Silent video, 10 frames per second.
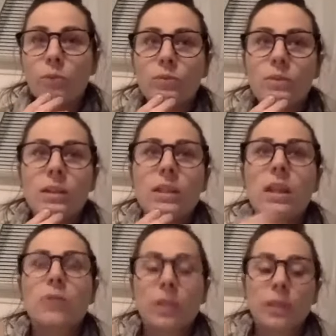since
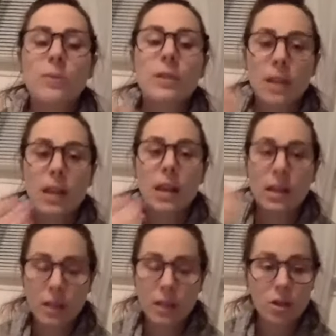I've really been
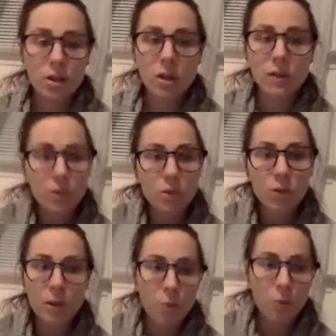taking the initiative and
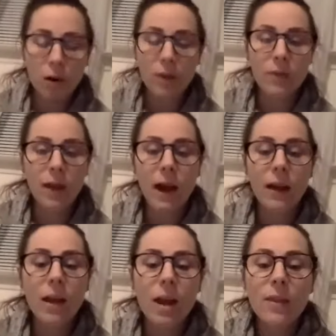doing more of that,
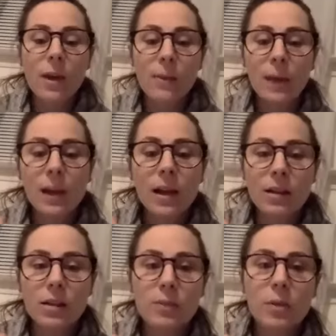that my
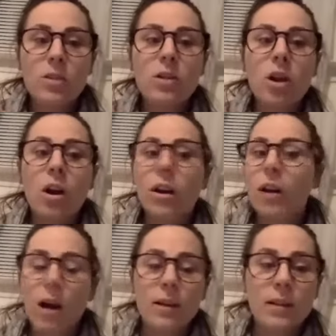customers are
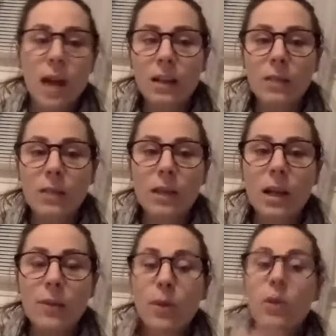contacting me
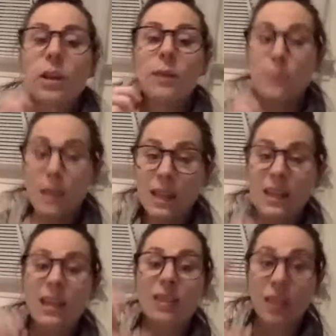and putting me
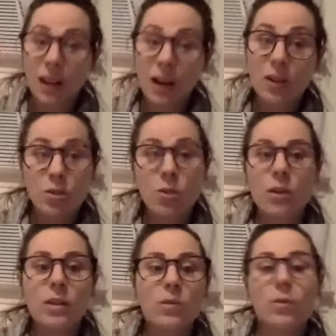in their
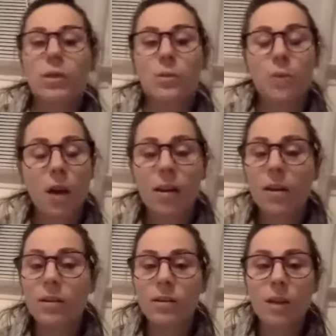stories when their
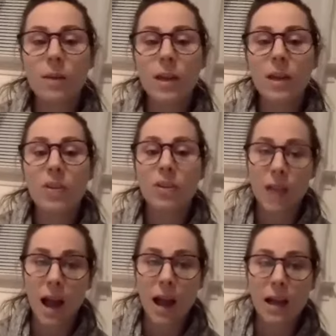products come in, and they're
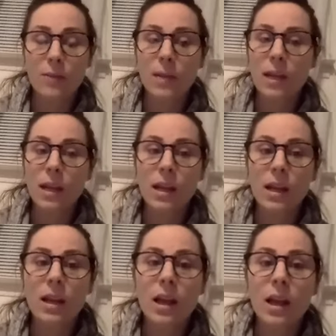tagging me in
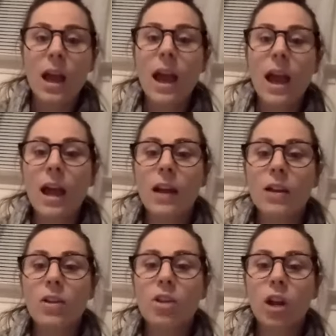it.
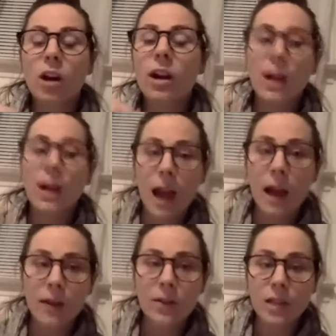And they're kind of
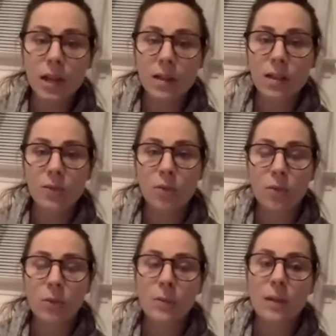advertising
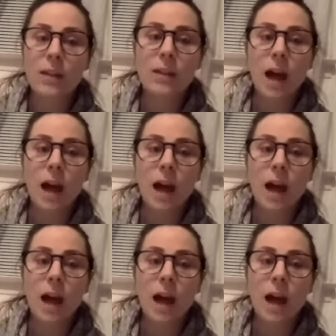for me because